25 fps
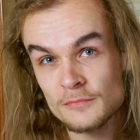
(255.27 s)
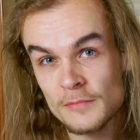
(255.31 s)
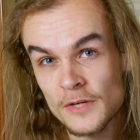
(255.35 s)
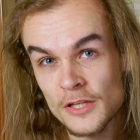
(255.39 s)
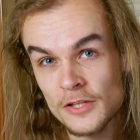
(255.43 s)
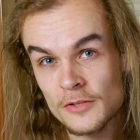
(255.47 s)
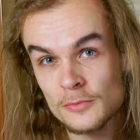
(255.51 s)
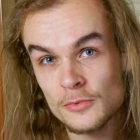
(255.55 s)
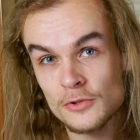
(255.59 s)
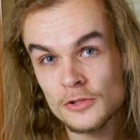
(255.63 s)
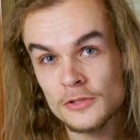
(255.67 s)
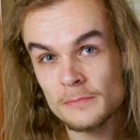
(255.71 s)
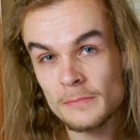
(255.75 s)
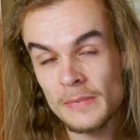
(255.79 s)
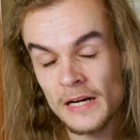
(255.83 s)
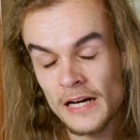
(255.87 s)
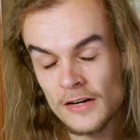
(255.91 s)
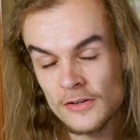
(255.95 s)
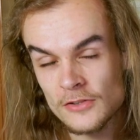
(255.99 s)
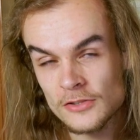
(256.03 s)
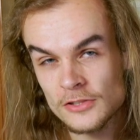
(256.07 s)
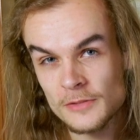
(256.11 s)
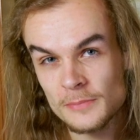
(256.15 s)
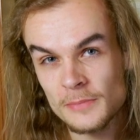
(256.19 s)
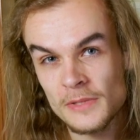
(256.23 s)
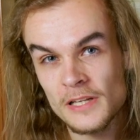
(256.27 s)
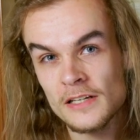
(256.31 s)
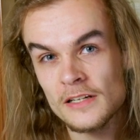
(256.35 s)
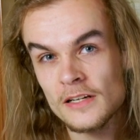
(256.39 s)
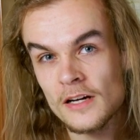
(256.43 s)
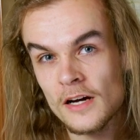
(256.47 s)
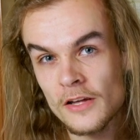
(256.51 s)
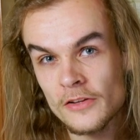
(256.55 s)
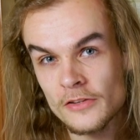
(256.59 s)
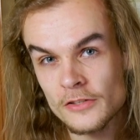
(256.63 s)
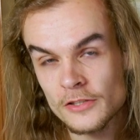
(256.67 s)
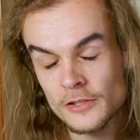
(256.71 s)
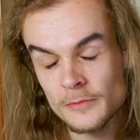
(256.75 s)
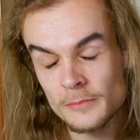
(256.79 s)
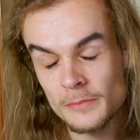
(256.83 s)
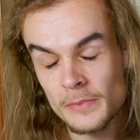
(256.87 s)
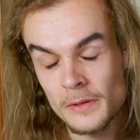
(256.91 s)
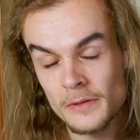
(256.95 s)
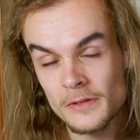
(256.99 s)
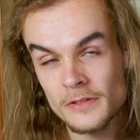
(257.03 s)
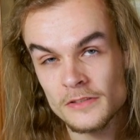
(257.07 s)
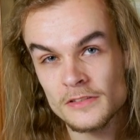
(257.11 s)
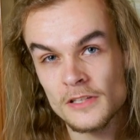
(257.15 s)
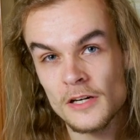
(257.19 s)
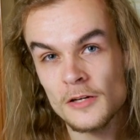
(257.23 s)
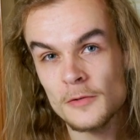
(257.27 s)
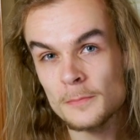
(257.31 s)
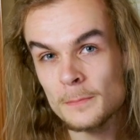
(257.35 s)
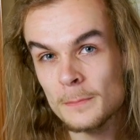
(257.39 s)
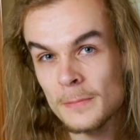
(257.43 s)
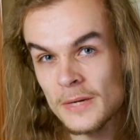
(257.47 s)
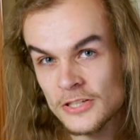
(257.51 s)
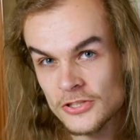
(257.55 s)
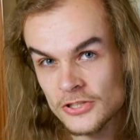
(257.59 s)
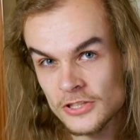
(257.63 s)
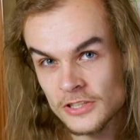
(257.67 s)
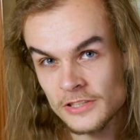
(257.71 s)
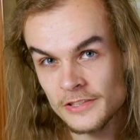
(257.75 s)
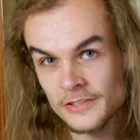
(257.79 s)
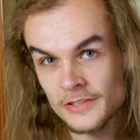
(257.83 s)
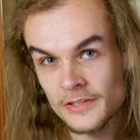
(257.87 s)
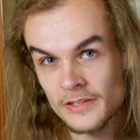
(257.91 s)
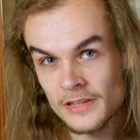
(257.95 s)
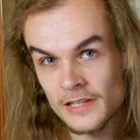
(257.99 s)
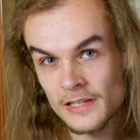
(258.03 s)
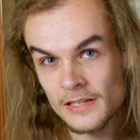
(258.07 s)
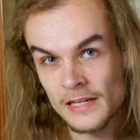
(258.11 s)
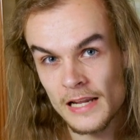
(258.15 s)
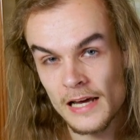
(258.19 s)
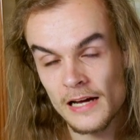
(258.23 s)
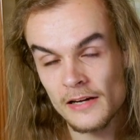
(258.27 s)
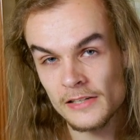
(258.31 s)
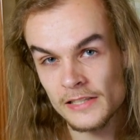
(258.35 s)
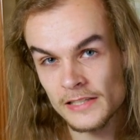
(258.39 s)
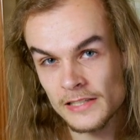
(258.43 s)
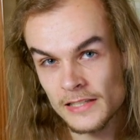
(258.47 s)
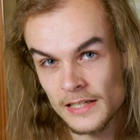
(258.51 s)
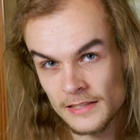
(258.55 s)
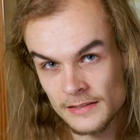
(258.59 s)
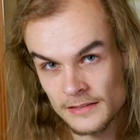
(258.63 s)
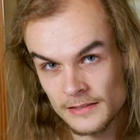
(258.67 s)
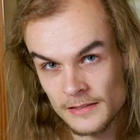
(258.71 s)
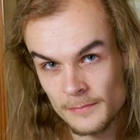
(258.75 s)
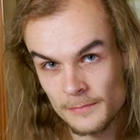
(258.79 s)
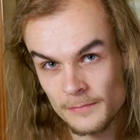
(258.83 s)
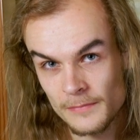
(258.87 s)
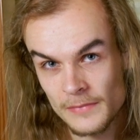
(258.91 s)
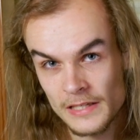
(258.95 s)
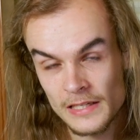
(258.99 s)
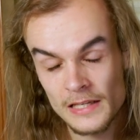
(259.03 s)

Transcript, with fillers: motherboard, power supply, and other components are much cleaner than now I got them